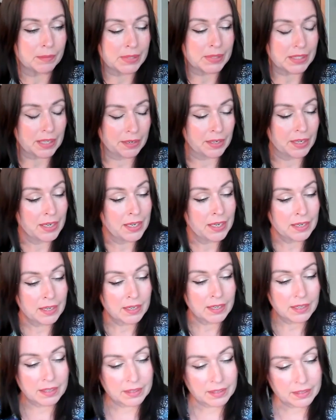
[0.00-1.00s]
So
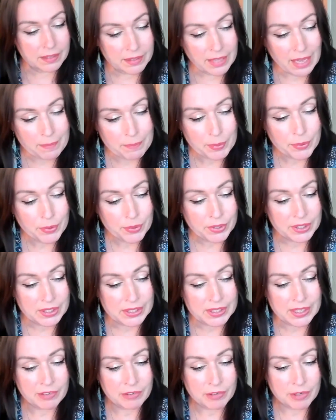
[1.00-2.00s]
that book, The
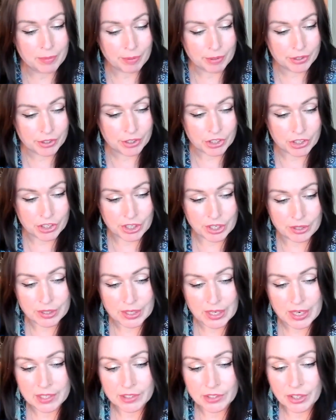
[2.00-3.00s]
Sacred Prostitute,
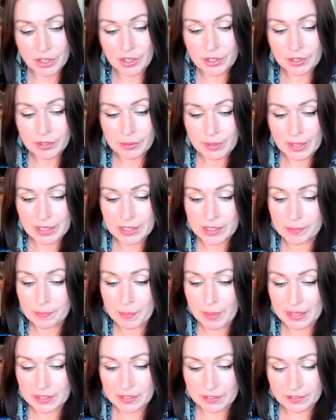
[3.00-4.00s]
Eternal
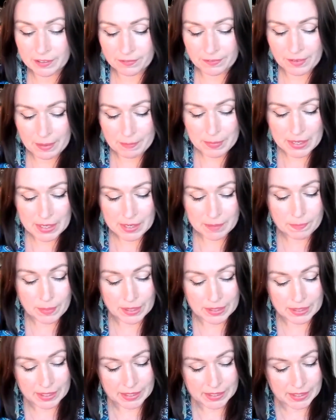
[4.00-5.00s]
Aspect of the Feminine by
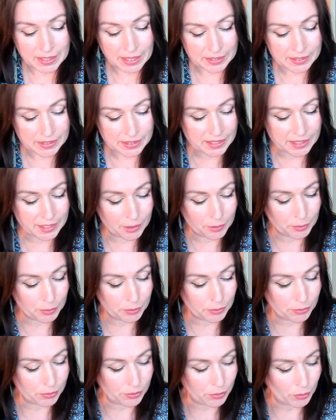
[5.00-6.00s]
Nancy
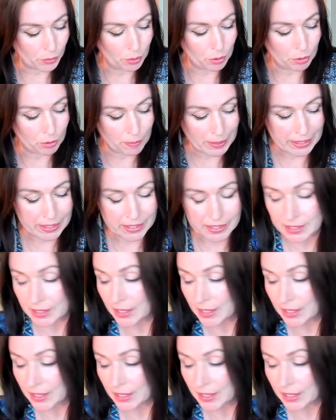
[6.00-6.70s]
Qualls Corbett,